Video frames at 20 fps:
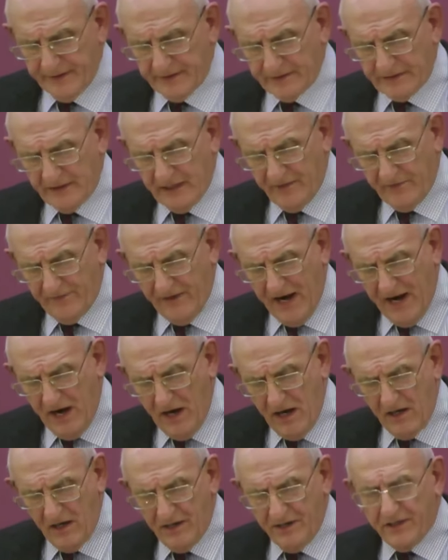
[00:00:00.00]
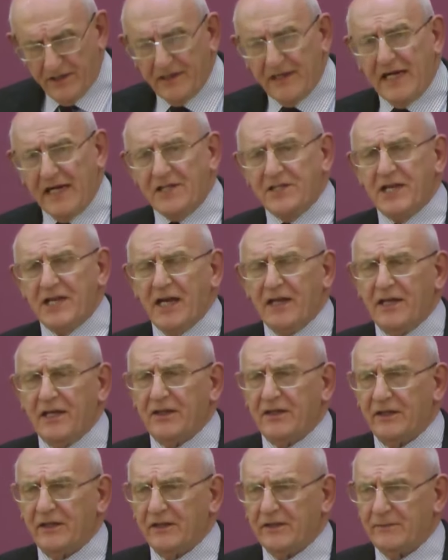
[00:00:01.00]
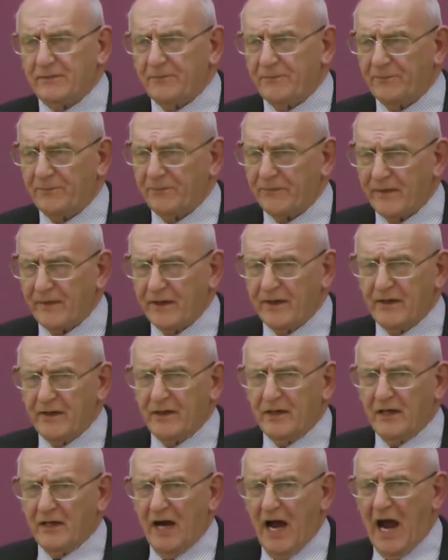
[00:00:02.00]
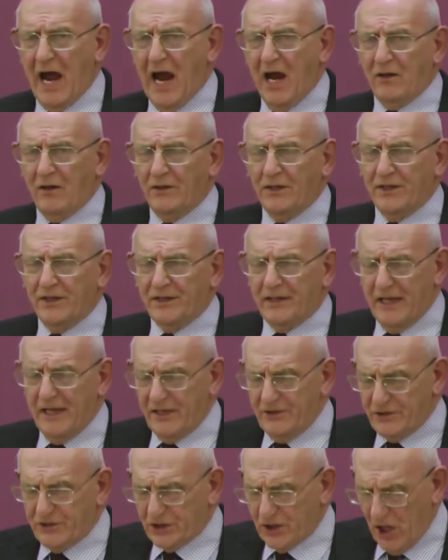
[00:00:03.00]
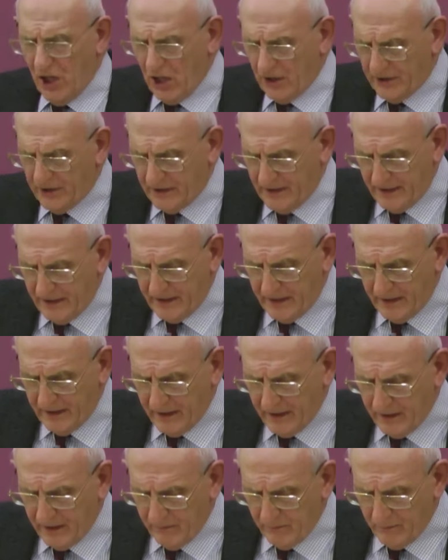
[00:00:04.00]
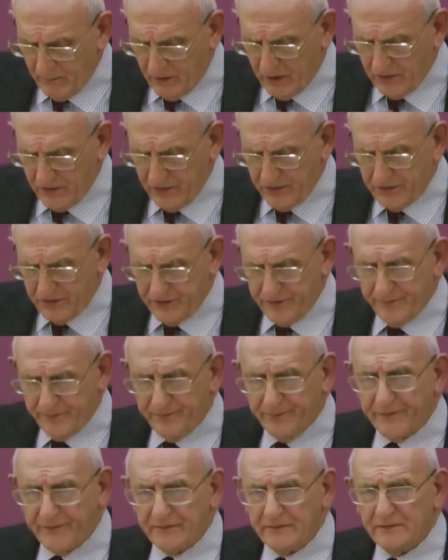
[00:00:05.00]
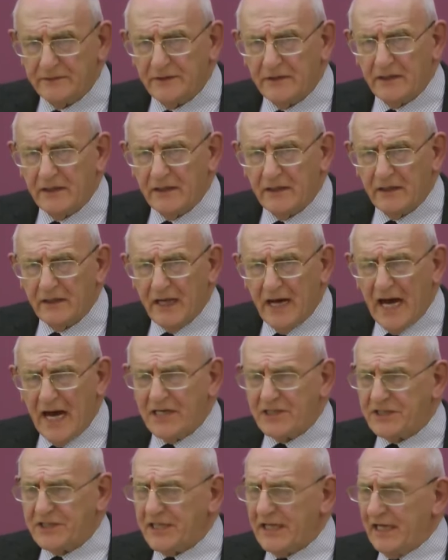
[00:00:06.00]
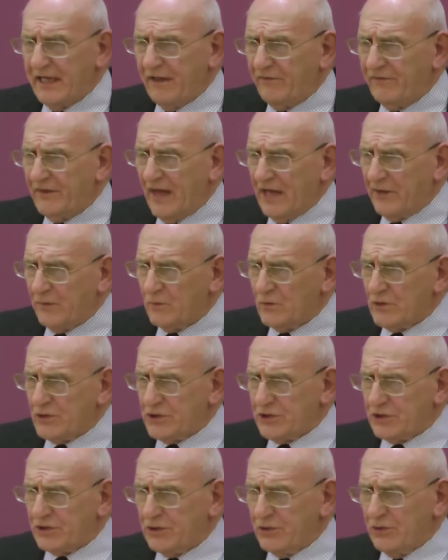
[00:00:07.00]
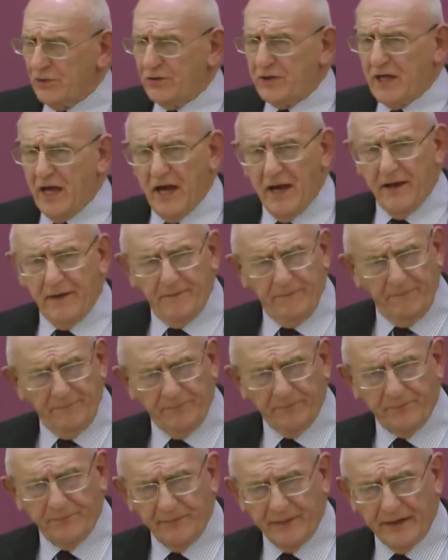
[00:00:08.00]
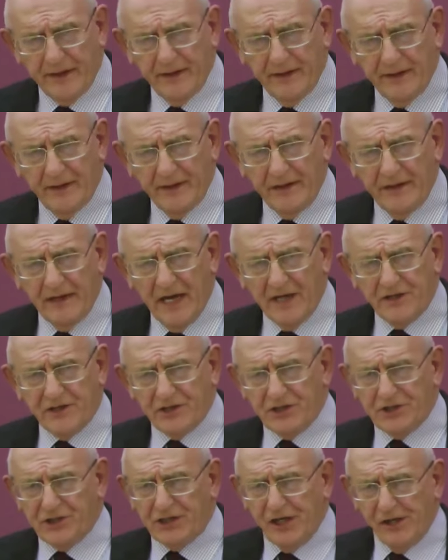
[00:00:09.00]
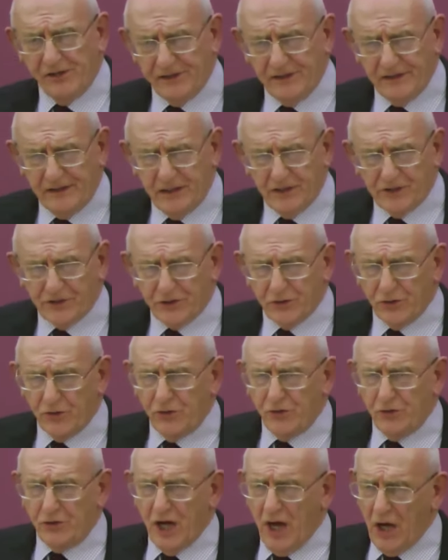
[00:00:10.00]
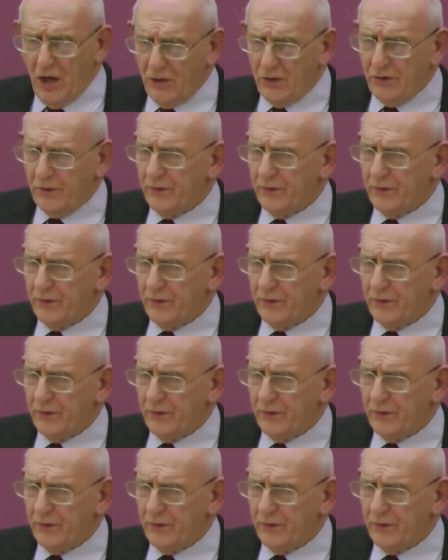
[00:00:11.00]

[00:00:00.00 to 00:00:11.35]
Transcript: if Ireland needs anything, Ireland needs godly mothers. I say if that was true then, it is certainly true now.